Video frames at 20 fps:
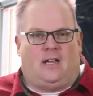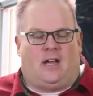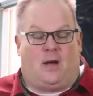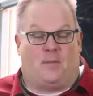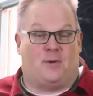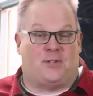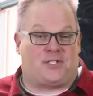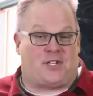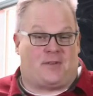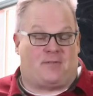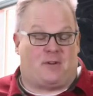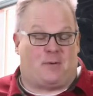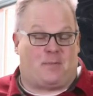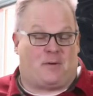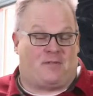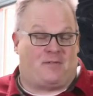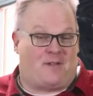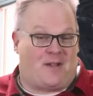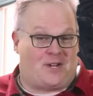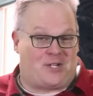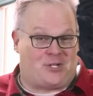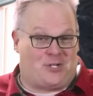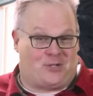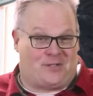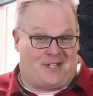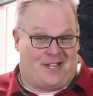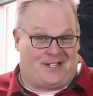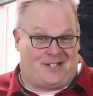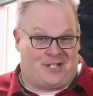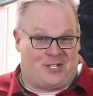Almost every professional
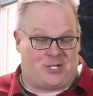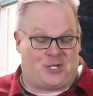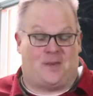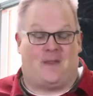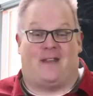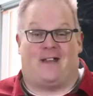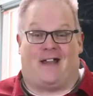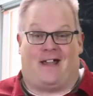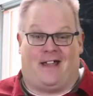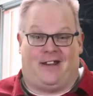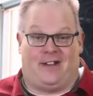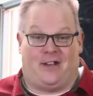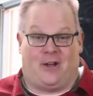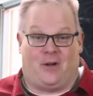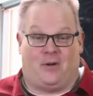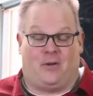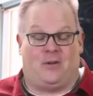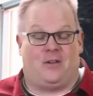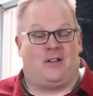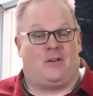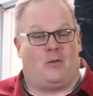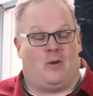technician that I know,